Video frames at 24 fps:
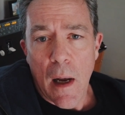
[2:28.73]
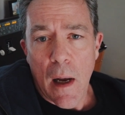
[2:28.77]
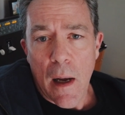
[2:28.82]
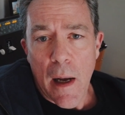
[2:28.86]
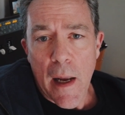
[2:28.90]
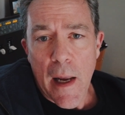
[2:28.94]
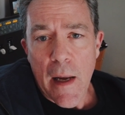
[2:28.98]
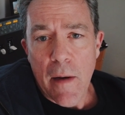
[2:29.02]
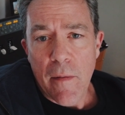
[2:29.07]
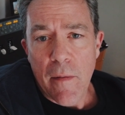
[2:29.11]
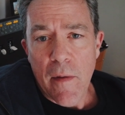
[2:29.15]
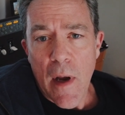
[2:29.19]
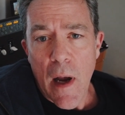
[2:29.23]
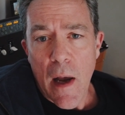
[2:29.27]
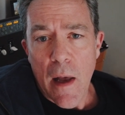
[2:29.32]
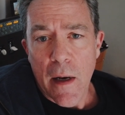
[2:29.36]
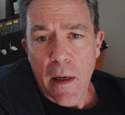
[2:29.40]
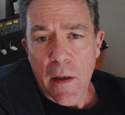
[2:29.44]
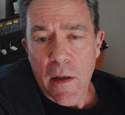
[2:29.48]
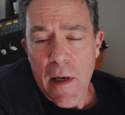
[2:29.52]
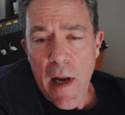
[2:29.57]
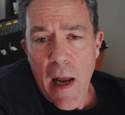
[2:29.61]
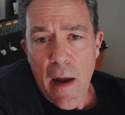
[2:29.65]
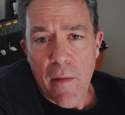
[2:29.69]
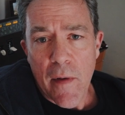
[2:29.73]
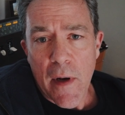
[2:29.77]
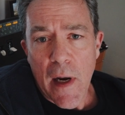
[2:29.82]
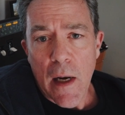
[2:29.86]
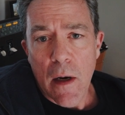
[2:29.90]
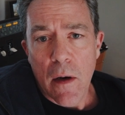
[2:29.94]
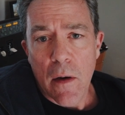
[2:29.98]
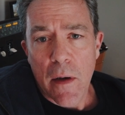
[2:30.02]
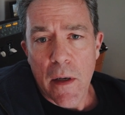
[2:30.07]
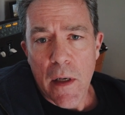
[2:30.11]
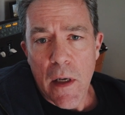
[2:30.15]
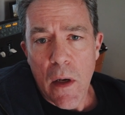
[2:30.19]
avionics
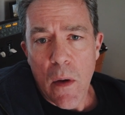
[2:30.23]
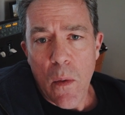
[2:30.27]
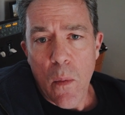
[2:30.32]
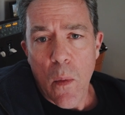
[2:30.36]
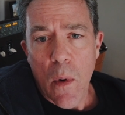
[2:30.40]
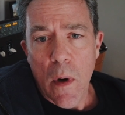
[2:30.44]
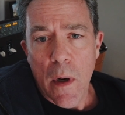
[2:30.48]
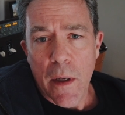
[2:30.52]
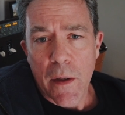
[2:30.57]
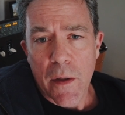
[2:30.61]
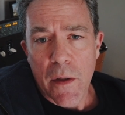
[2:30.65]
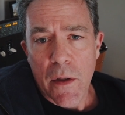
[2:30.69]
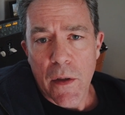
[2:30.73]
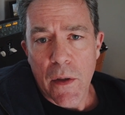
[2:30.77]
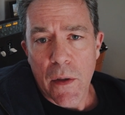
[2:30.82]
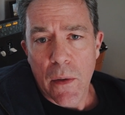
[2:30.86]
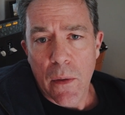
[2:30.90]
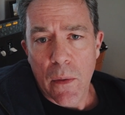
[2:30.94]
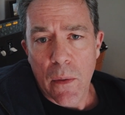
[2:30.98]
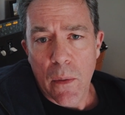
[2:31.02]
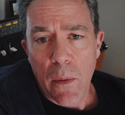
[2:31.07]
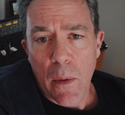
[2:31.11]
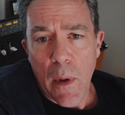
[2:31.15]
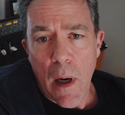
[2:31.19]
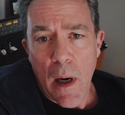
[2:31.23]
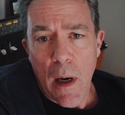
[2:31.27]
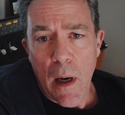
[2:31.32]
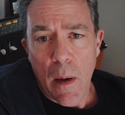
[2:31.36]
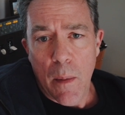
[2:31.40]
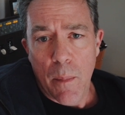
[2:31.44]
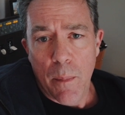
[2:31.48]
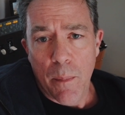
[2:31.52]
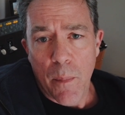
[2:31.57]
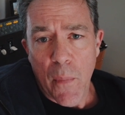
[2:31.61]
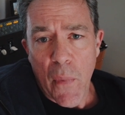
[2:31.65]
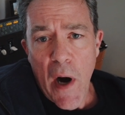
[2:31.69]
navigator that you want
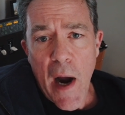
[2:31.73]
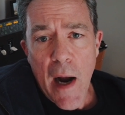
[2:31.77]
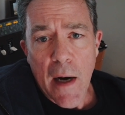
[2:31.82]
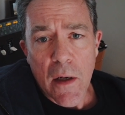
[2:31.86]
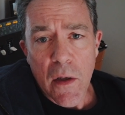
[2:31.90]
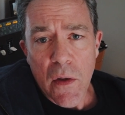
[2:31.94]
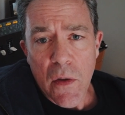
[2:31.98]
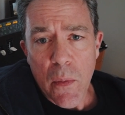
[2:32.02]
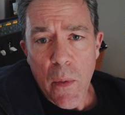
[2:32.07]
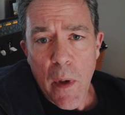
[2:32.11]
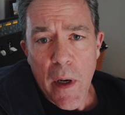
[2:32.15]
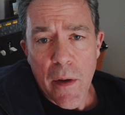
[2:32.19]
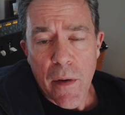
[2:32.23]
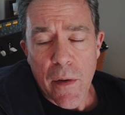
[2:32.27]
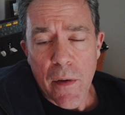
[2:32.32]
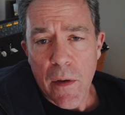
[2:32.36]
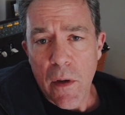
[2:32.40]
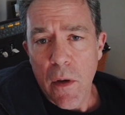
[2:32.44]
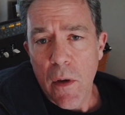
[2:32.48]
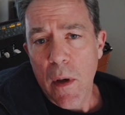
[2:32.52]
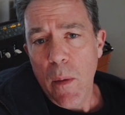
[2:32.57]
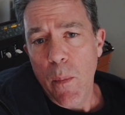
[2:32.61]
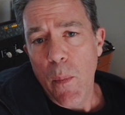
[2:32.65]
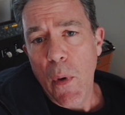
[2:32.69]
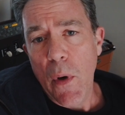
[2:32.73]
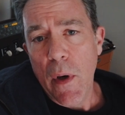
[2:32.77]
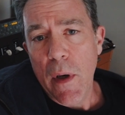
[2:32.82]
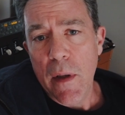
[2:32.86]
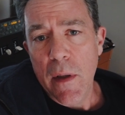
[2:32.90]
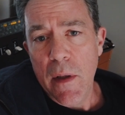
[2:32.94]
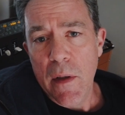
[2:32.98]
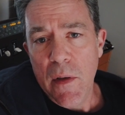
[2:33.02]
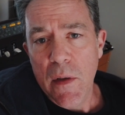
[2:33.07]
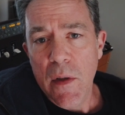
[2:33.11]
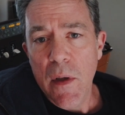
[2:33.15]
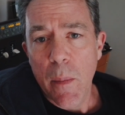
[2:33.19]
to practice with, you can put
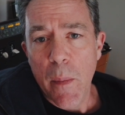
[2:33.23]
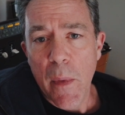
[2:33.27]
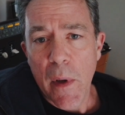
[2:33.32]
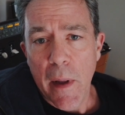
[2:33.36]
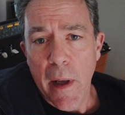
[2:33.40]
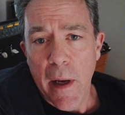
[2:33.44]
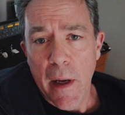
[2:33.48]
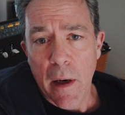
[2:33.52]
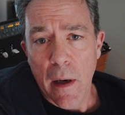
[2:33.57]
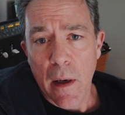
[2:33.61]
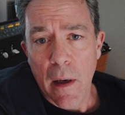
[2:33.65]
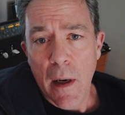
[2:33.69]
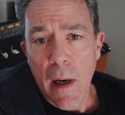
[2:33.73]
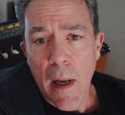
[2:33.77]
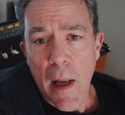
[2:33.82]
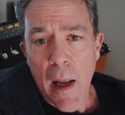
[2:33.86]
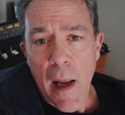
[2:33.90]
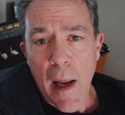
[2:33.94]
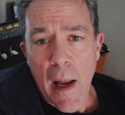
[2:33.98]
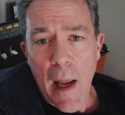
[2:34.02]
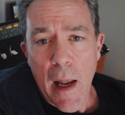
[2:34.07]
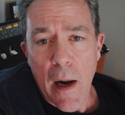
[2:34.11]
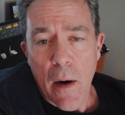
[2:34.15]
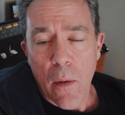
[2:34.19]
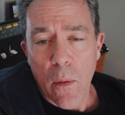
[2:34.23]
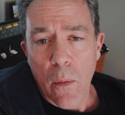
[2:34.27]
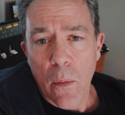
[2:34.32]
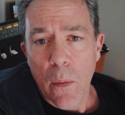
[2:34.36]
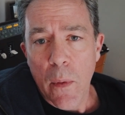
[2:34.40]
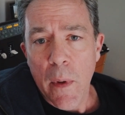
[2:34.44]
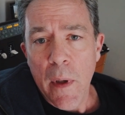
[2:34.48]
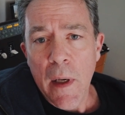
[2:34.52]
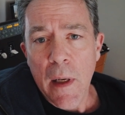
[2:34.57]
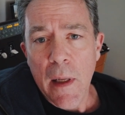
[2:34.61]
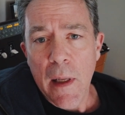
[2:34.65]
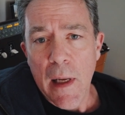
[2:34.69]
in the simulator. And it
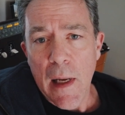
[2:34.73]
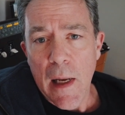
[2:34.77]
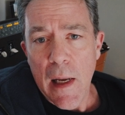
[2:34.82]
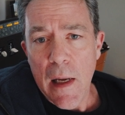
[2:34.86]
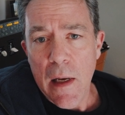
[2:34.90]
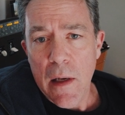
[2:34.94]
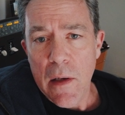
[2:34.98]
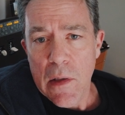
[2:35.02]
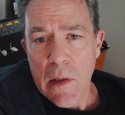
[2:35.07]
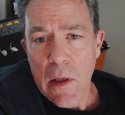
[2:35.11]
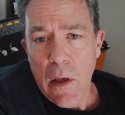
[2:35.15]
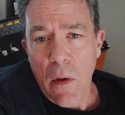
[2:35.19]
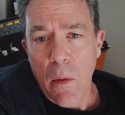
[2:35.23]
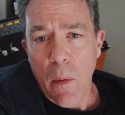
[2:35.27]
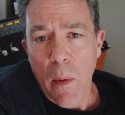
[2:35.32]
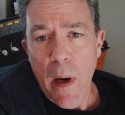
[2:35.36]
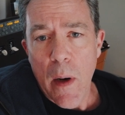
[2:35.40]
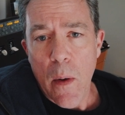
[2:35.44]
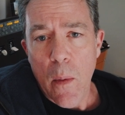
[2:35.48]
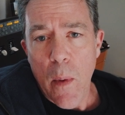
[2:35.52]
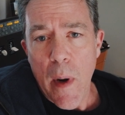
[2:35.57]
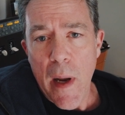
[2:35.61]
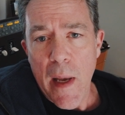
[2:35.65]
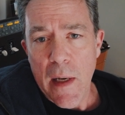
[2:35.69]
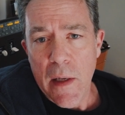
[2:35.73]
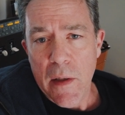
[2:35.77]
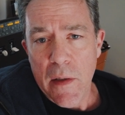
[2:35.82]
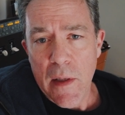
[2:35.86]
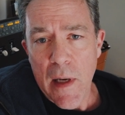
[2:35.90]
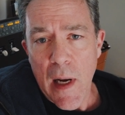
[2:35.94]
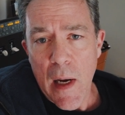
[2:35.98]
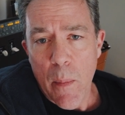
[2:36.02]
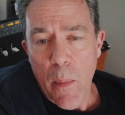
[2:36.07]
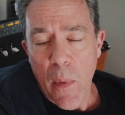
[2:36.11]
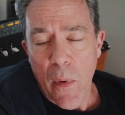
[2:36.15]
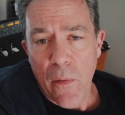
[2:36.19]
really is a great way to
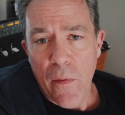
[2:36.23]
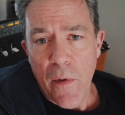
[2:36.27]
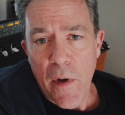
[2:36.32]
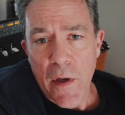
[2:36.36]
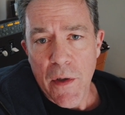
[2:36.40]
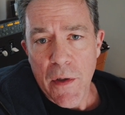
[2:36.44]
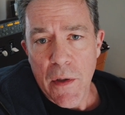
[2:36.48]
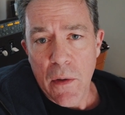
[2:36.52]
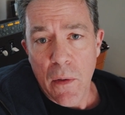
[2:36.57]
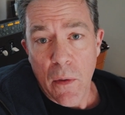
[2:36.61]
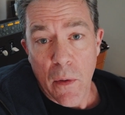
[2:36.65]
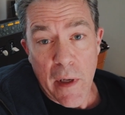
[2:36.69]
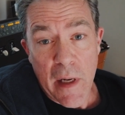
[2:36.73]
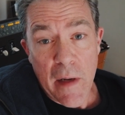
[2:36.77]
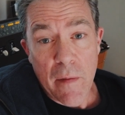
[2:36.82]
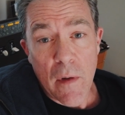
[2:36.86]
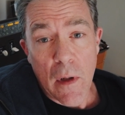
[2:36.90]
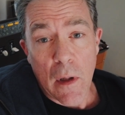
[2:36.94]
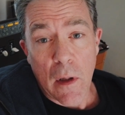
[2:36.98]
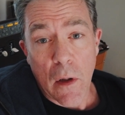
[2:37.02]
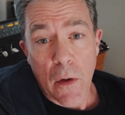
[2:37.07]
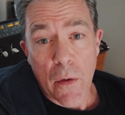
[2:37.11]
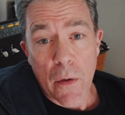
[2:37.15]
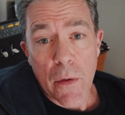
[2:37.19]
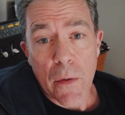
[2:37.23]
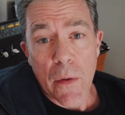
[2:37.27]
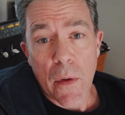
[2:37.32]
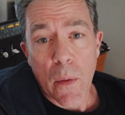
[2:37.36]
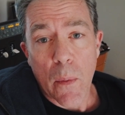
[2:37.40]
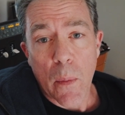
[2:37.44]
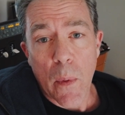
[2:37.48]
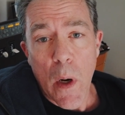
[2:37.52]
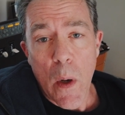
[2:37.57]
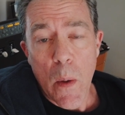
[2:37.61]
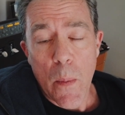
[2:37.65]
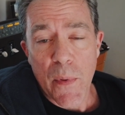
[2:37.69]
stay proficient or even learn
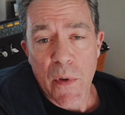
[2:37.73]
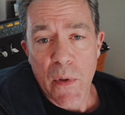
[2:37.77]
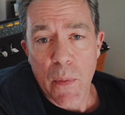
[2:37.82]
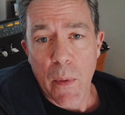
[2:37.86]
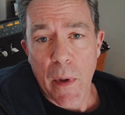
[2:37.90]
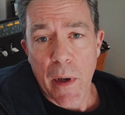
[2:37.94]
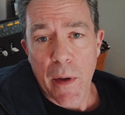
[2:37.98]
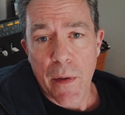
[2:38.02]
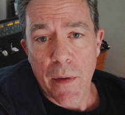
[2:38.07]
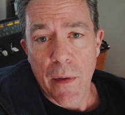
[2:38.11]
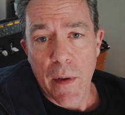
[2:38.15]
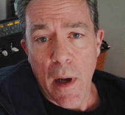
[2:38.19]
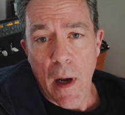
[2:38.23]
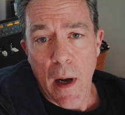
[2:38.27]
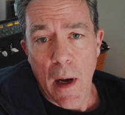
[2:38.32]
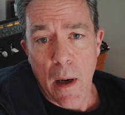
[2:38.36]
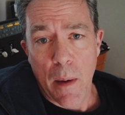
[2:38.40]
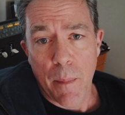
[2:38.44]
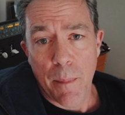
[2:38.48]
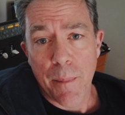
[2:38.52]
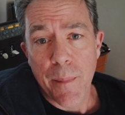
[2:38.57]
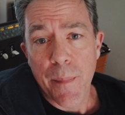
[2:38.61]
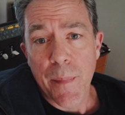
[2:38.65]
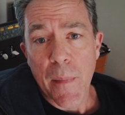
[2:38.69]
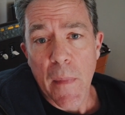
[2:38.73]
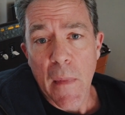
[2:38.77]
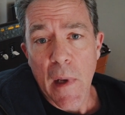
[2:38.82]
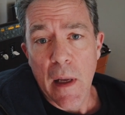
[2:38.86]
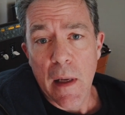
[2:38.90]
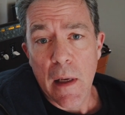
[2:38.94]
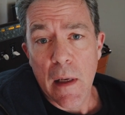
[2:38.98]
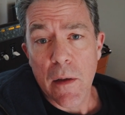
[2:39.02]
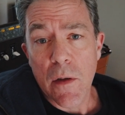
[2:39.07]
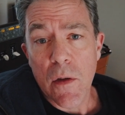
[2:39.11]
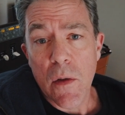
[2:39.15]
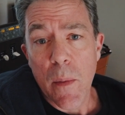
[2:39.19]
the ropes with
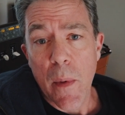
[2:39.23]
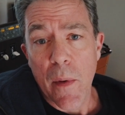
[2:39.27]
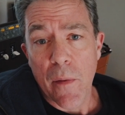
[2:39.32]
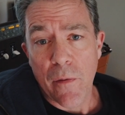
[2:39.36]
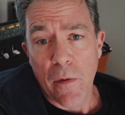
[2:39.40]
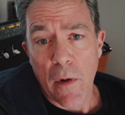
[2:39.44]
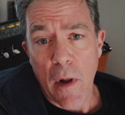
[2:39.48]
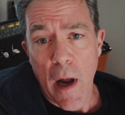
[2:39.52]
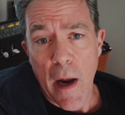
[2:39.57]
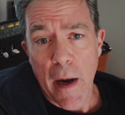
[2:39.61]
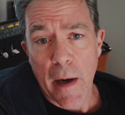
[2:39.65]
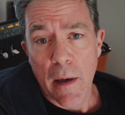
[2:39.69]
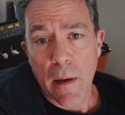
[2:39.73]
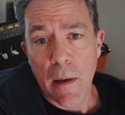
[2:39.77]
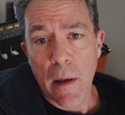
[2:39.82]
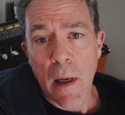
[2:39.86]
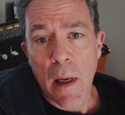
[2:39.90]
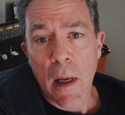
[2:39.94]
instrument flying.